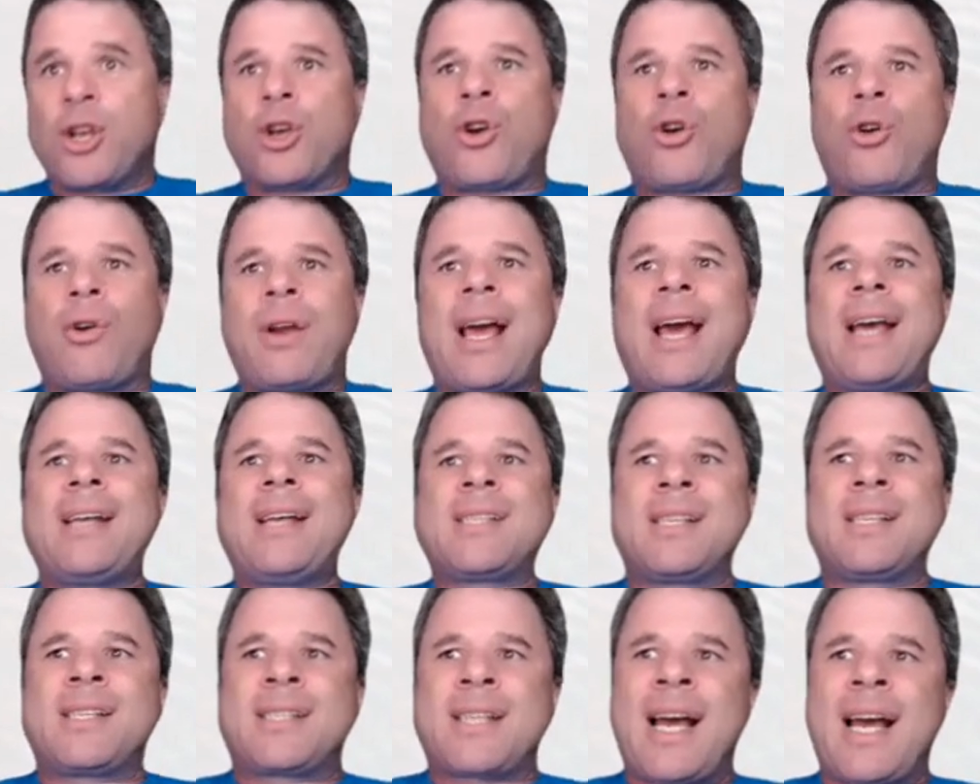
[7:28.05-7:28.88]
create
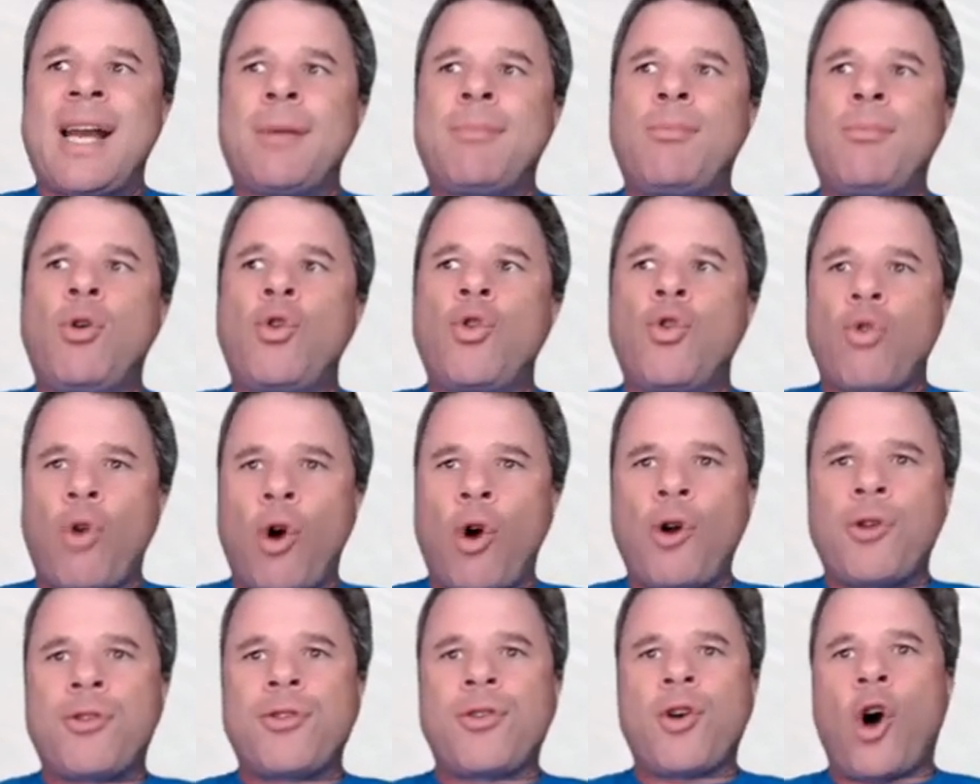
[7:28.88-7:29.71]
sustainable
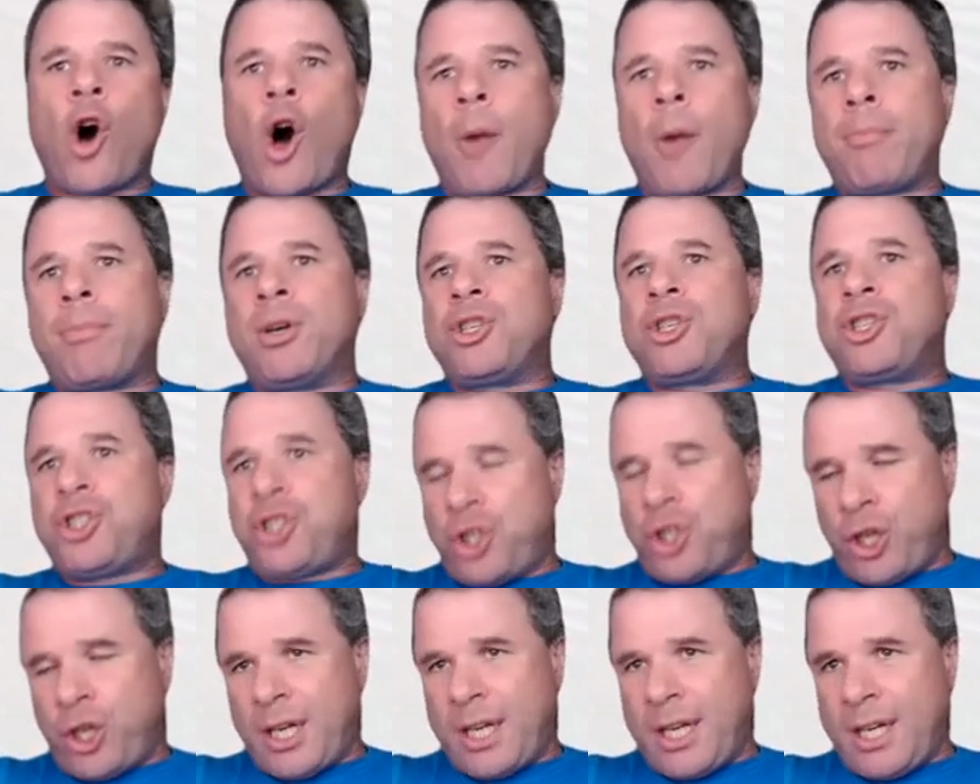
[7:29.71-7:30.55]
growth
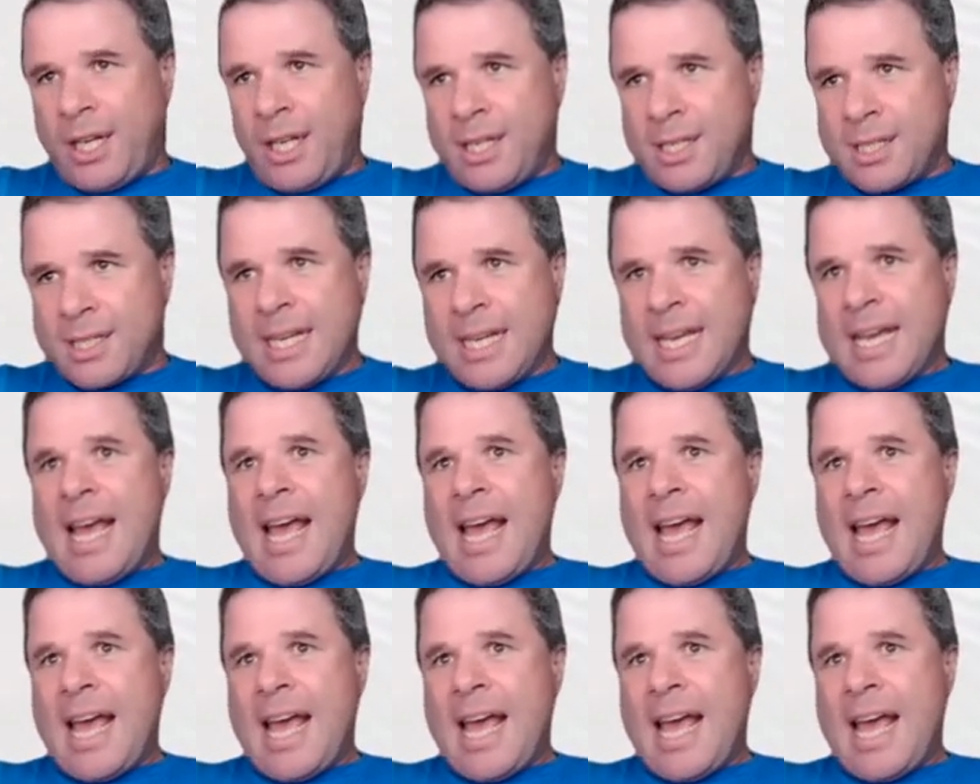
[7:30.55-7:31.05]
opportunities.